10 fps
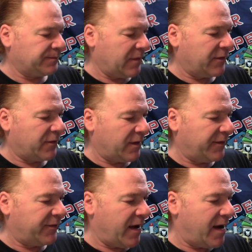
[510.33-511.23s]
Doesn't really
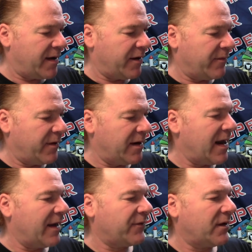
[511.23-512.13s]
say on here, but it
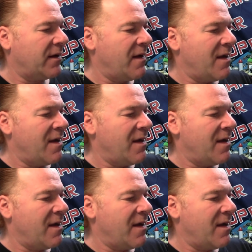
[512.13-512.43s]
has a